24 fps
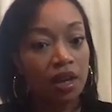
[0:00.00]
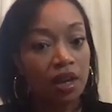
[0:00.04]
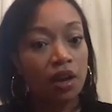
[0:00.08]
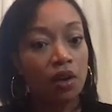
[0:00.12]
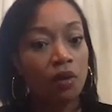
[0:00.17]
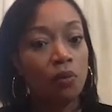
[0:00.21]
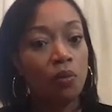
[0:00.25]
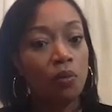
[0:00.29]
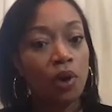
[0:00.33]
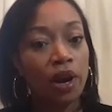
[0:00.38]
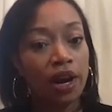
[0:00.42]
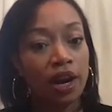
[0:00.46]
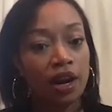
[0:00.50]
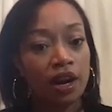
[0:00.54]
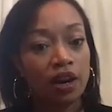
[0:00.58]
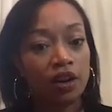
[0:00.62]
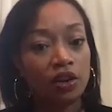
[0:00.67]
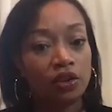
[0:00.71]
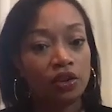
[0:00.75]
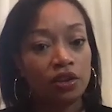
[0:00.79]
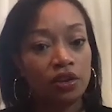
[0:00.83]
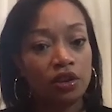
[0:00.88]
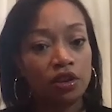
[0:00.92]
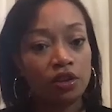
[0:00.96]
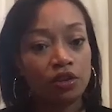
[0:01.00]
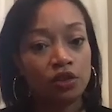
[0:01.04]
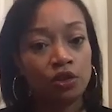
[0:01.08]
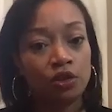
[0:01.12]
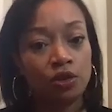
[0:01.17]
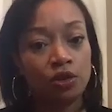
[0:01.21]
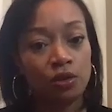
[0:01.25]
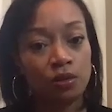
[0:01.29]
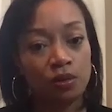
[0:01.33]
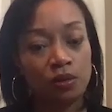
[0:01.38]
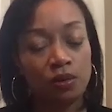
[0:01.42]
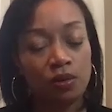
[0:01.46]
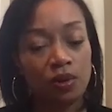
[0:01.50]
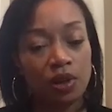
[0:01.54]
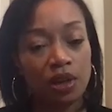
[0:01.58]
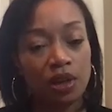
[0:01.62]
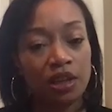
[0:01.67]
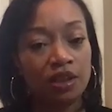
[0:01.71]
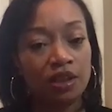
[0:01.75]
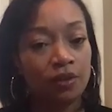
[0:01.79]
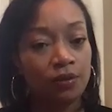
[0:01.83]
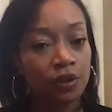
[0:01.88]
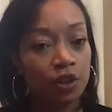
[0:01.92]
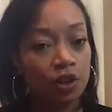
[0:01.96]
where the two
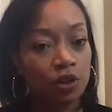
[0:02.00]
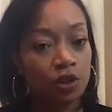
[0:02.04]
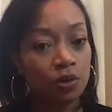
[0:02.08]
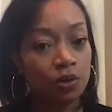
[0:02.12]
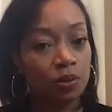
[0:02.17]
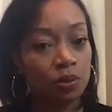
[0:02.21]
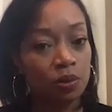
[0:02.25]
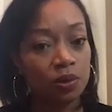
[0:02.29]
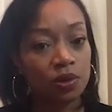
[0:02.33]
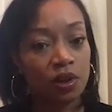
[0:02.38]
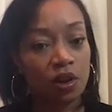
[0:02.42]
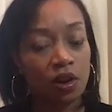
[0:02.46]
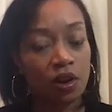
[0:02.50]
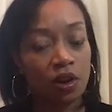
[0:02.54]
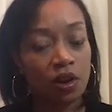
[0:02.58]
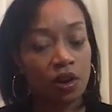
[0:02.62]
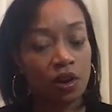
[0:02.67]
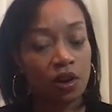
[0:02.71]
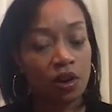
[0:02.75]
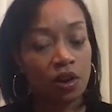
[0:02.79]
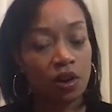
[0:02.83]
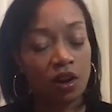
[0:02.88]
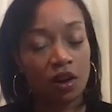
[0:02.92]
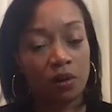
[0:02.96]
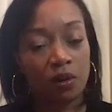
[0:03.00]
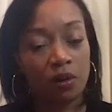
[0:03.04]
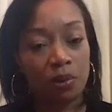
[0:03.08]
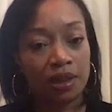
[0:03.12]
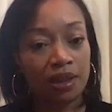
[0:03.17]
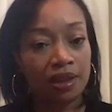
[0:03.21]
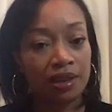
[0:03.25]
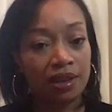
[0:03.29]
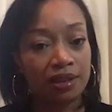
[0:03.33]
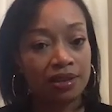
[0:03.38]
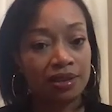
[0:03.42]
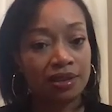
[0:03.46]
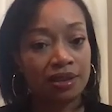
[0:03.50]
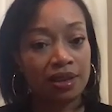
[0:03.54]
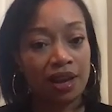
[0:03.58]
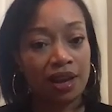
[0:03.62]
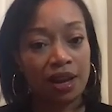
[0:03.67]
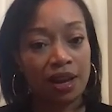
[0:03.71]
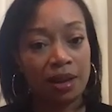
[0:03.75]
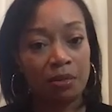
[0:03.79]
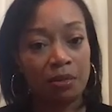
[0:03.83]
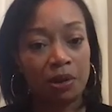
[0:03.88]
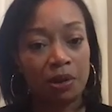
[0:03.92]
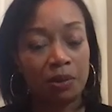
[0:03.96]
individuals are within this
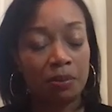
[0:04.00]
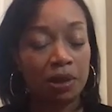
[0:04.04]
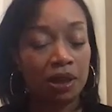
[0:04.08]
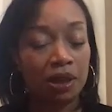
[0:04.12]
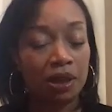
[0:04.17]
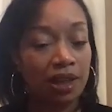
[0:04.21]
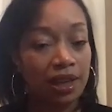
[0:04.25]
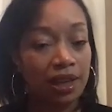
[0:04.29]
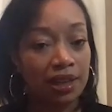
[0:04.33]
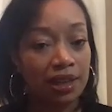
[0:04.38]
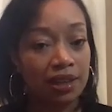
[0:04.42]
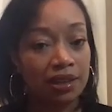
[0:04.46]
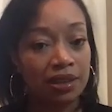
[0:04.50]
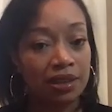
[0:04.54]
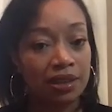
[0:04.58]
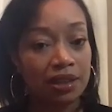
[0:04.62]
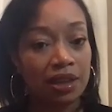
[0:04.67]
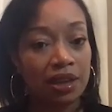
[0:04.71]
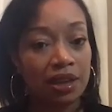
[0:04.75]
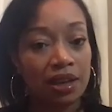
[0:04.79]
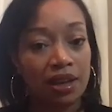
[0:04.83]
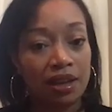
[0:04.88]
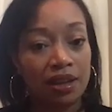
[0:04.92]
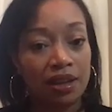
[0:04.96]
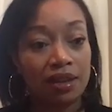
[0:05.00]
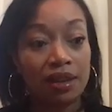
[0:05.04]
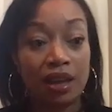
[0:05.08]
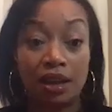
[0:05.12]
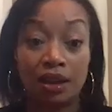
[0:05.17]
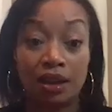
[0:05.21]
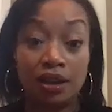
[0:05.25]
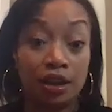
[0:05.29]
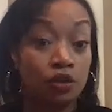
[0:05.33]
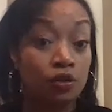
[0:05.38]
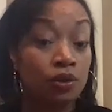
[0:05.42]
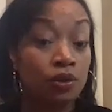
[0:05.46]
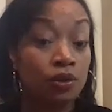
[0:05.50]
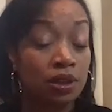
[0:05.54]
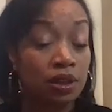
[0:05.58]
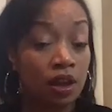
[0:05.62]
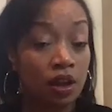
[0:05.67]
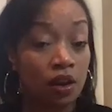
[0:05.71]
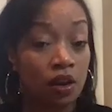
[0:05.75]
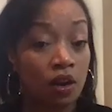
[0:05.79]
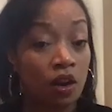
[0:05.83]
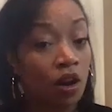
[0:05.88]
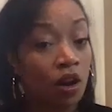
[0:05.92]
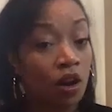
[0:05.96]
time and place that, like you
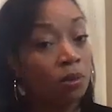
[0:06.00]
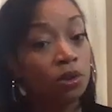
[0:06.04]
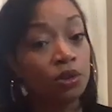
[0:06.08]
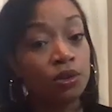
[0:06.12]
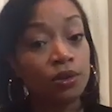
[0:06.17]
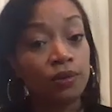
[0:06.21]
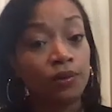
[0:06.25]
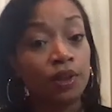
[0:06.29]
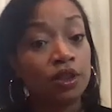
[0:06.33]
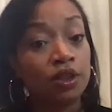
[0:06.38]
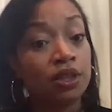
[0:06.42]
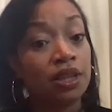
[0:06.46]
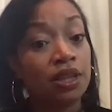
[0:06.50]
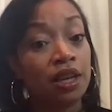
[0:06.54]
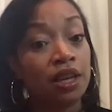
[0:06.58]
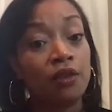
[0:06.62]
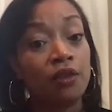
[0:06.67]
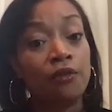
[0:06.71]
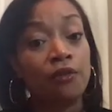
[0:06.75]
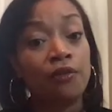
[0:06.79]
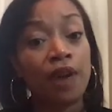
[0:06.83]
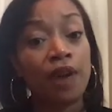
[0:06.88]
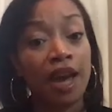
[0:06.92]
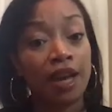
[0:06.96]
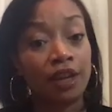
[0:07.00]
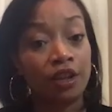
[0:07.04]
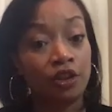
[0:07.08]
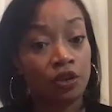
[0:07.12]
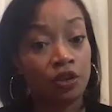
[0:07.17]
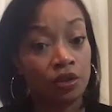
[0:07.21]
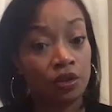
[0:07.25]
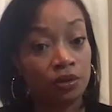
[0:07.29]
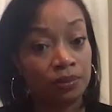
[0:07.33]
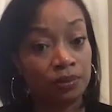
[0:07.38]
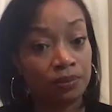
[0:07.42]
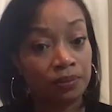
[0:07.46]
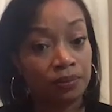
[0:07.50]
said, almost feels like a vacuum.